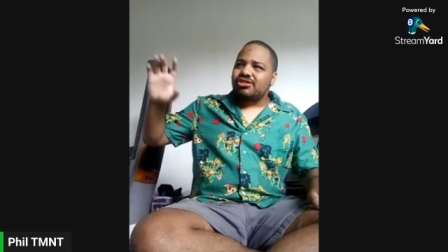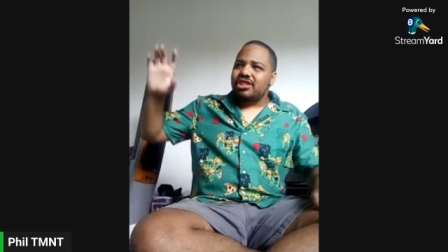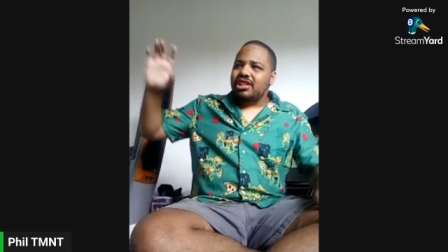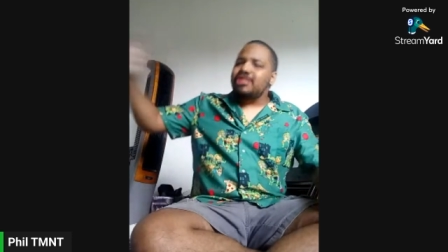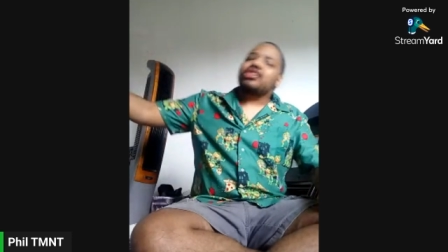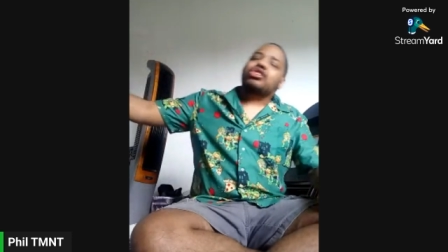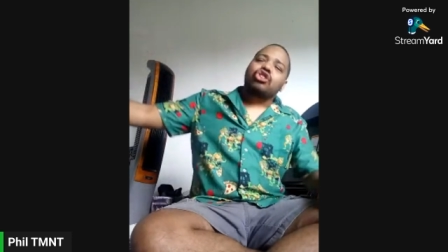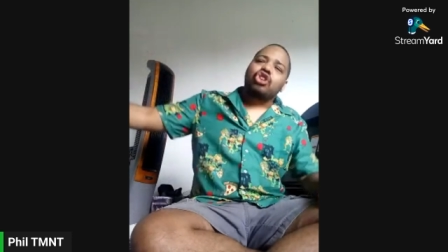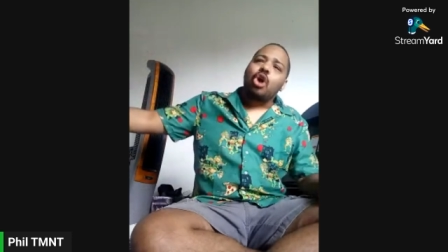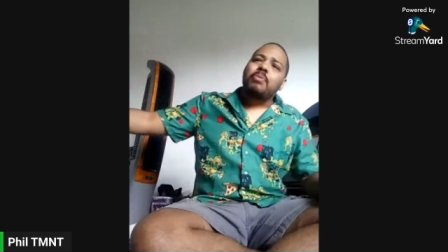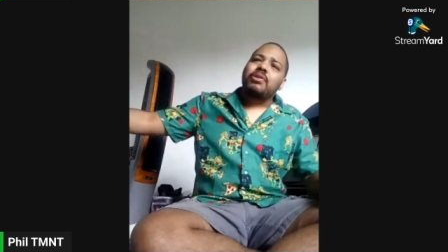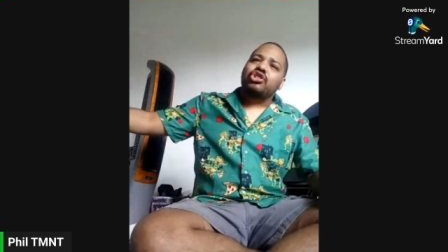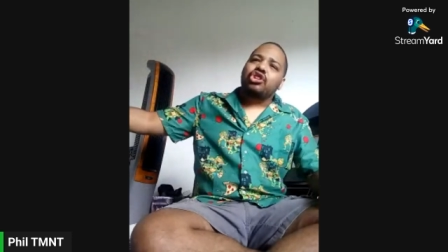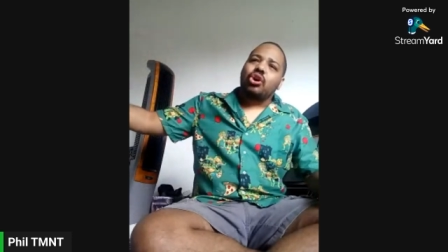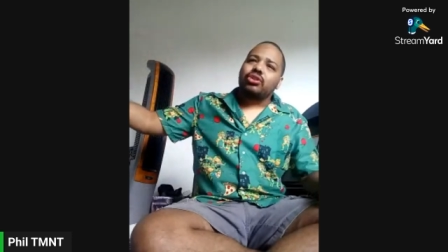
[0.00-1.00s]
in the
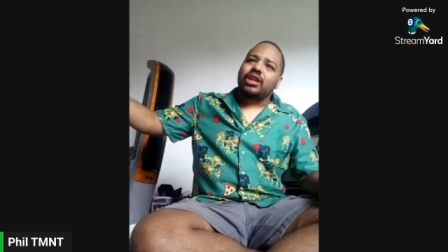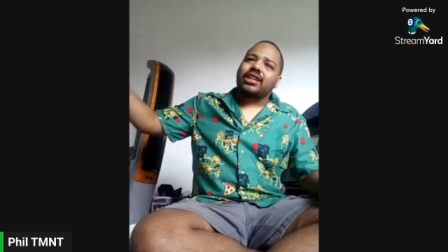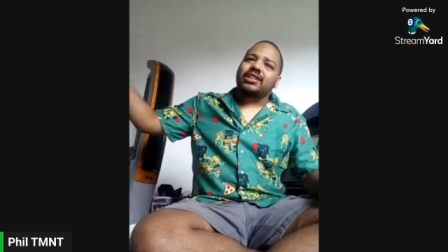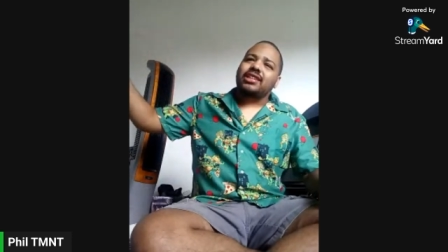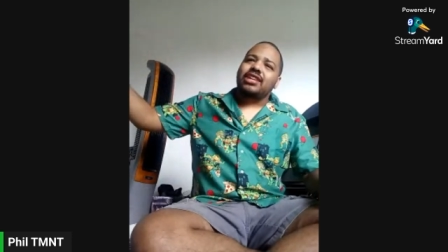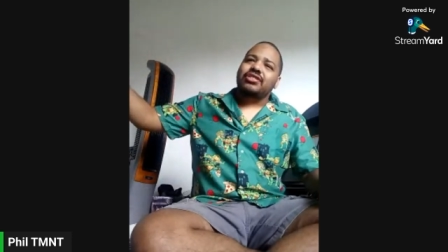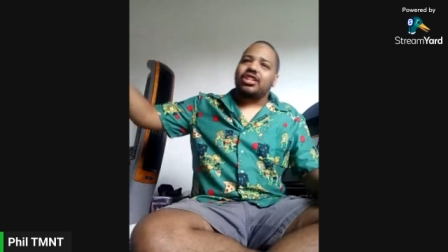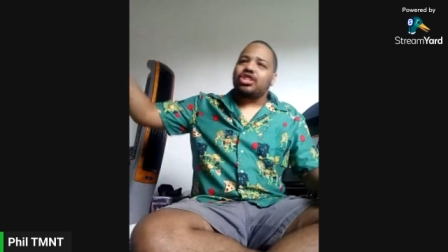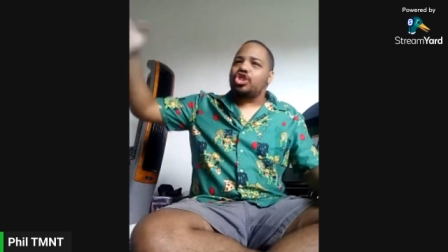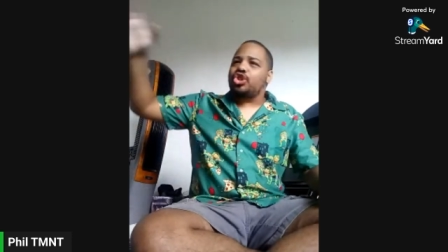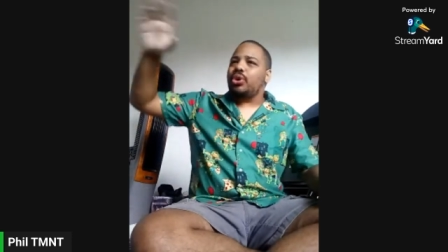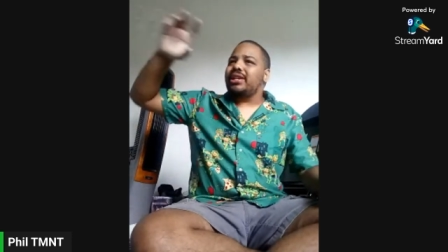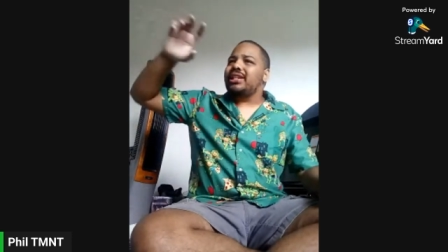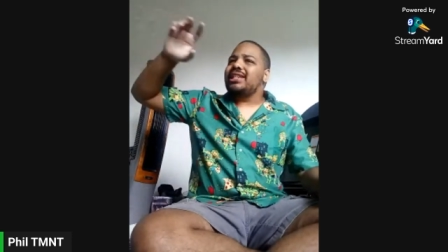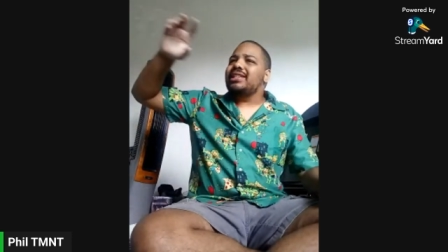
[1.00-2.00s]
Kenobi show, like I said, the
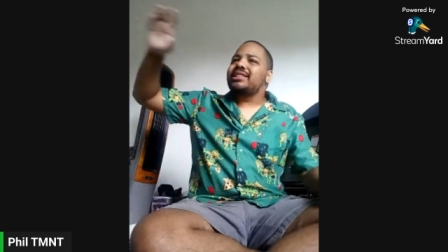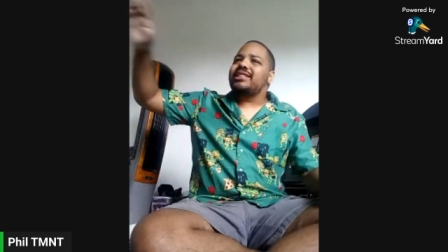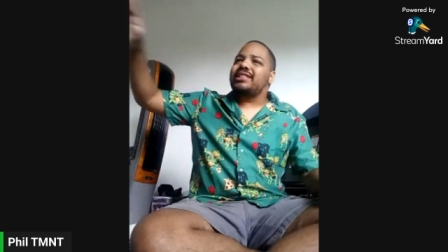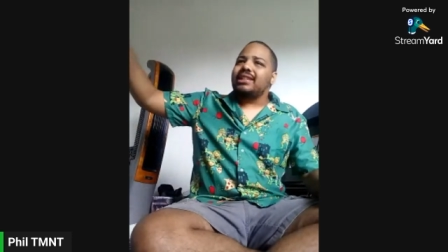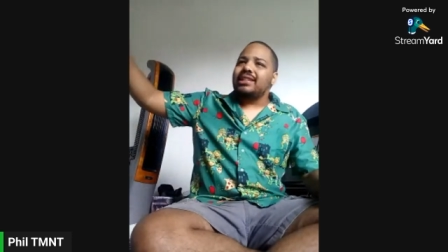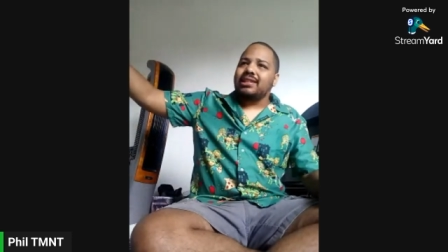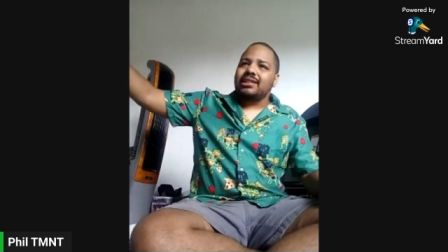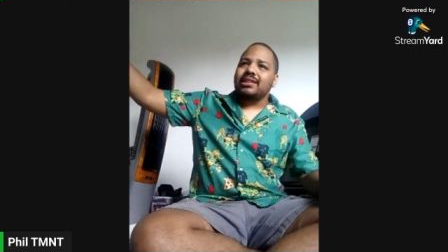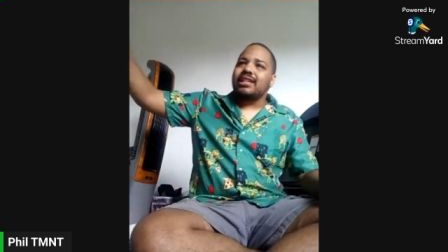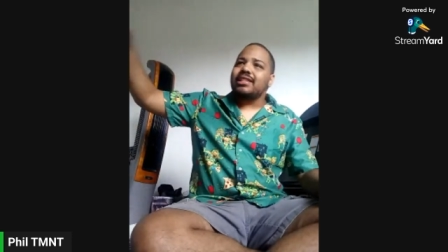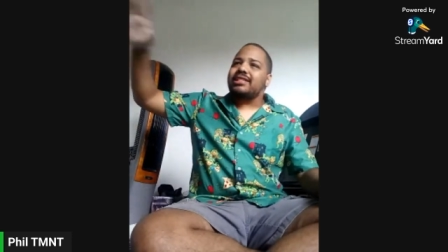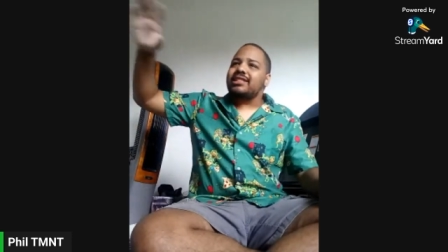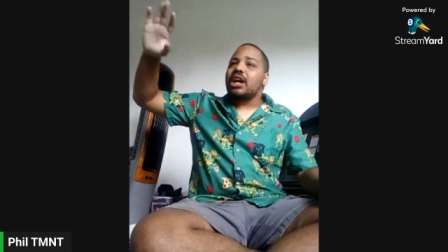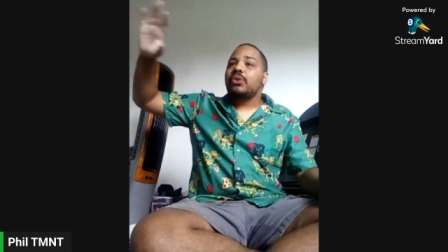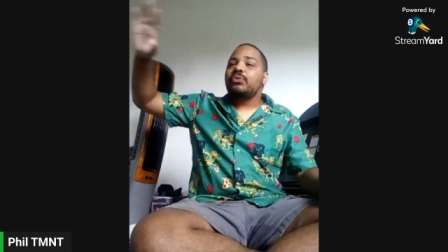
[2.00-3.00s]
training scene
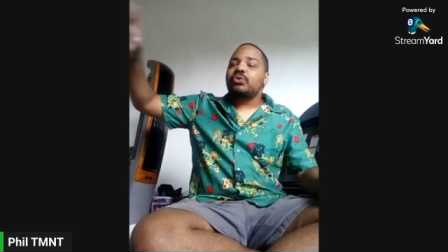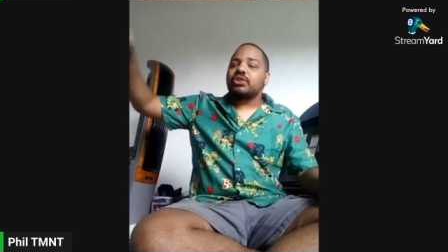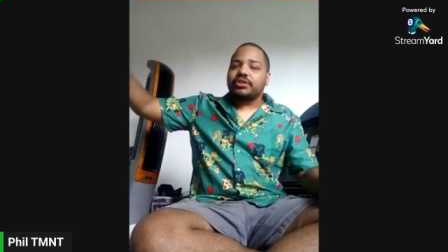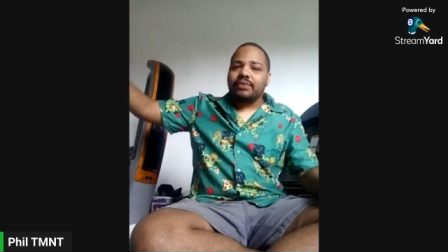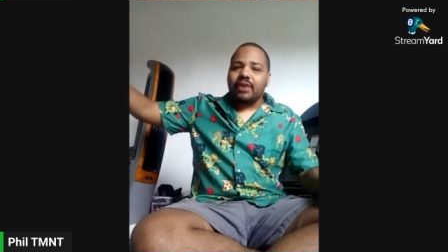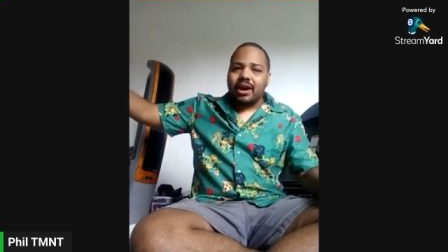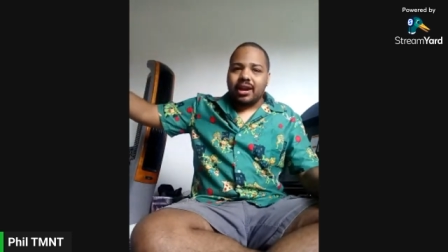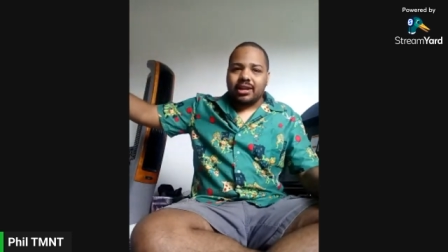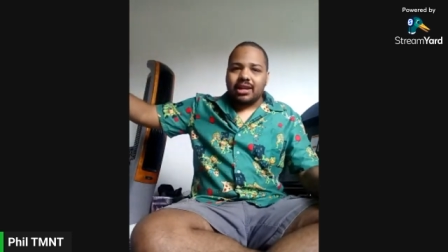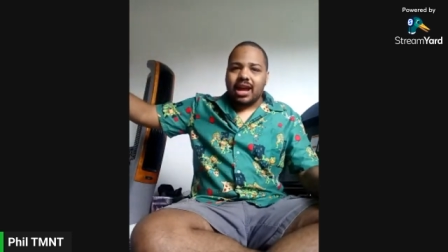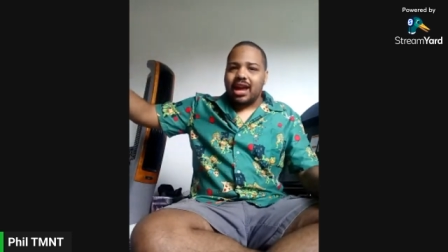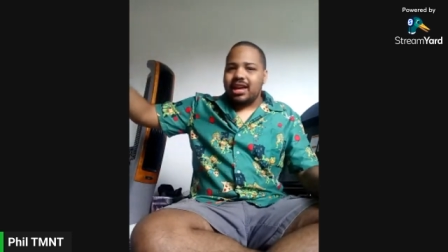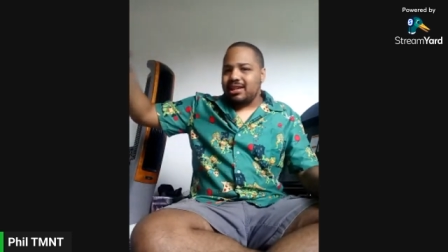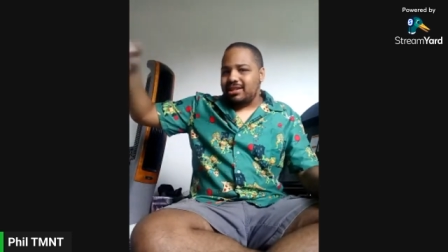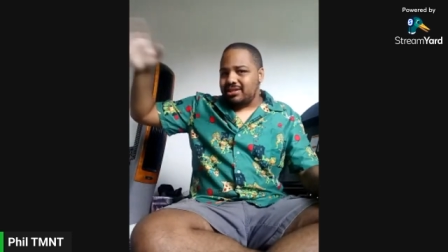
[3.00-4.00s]
itself was fine.
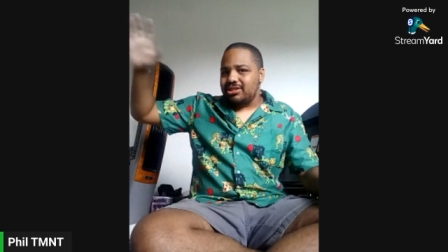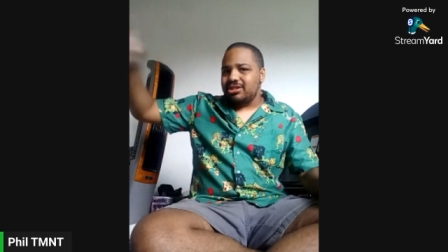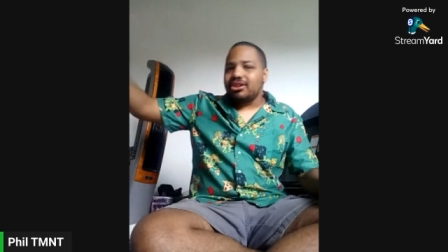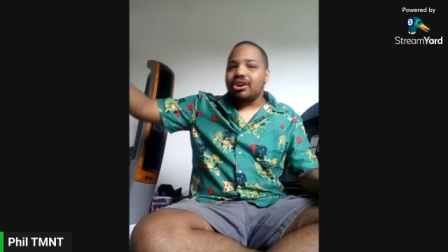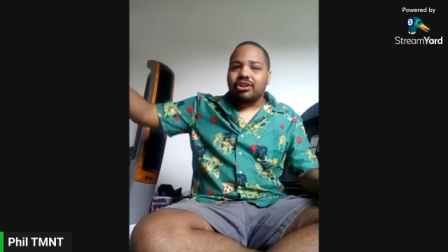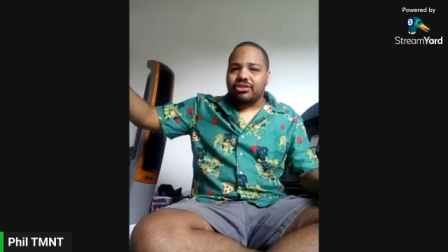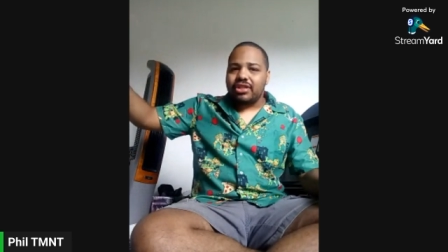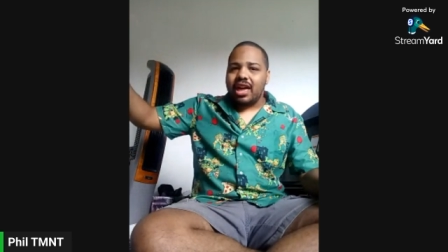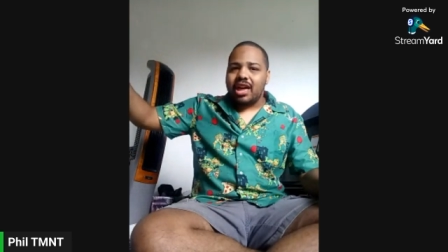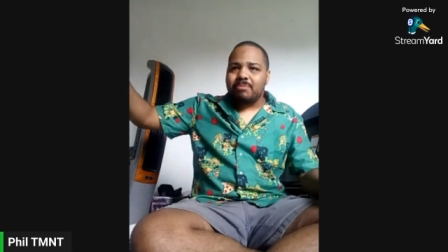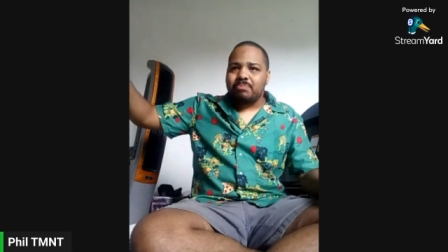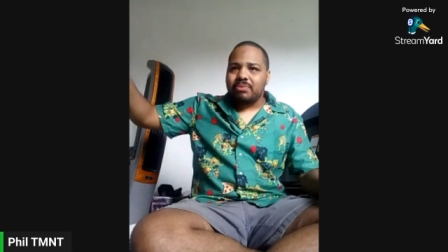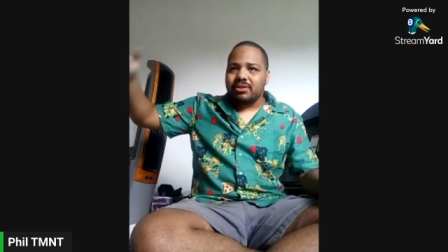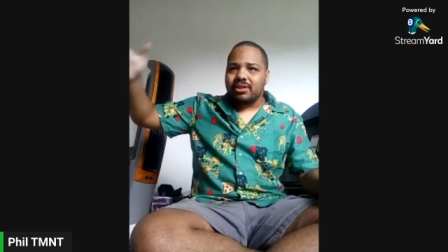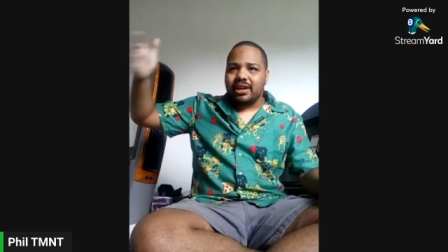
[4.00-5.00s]
I love that,
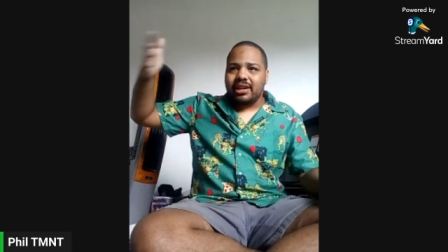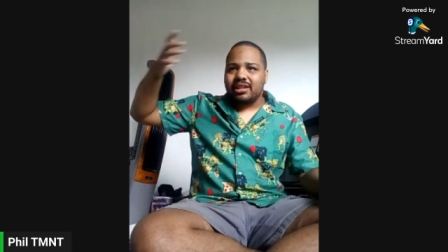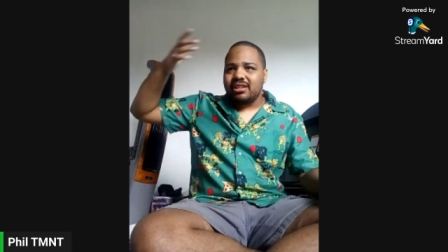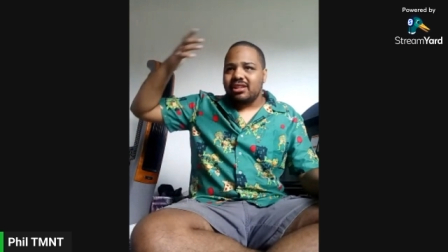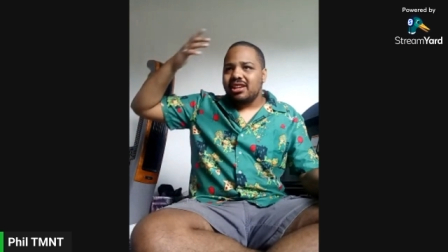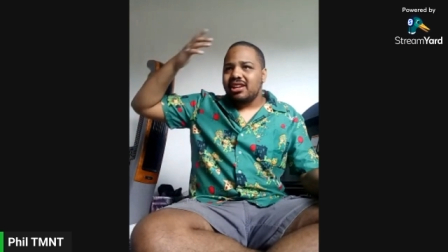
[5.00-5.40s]
but like,